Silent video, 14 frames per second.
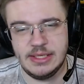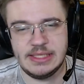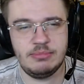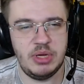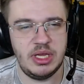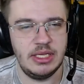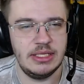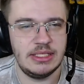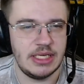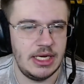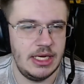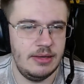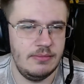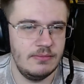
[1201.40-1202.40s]
spend
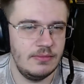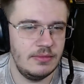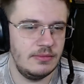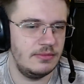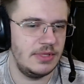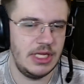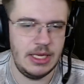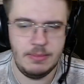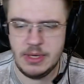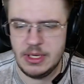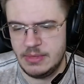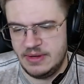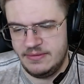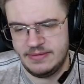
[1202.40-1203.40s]
time
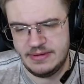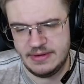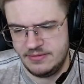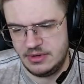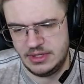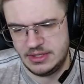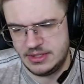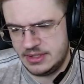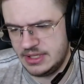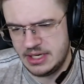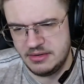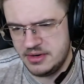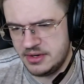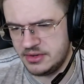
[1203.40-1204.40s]
naming my favorite
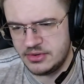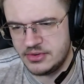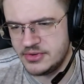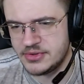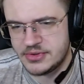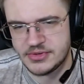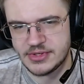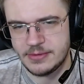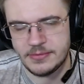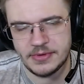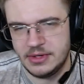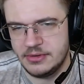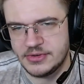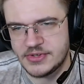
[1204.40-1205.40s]
characters or
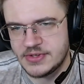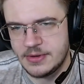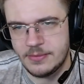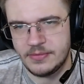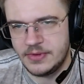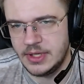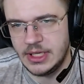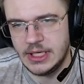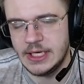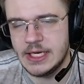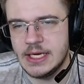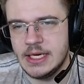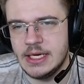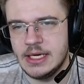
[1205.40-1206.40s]
something or something.
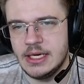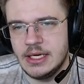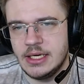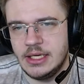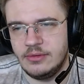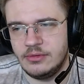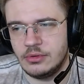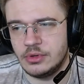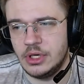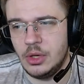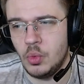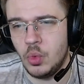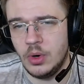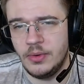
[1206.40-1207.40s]
If you really
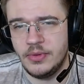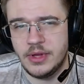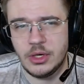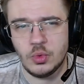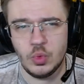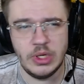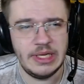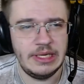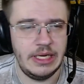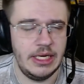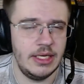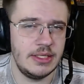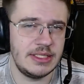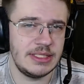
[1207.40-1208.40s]
want that, we
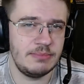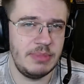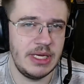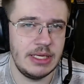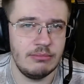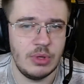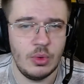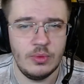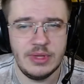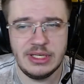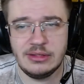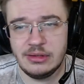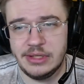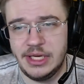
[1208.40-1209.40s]
can speak about
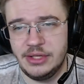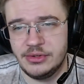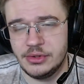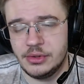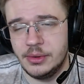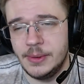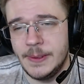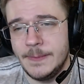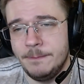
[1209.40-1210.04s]
that later on.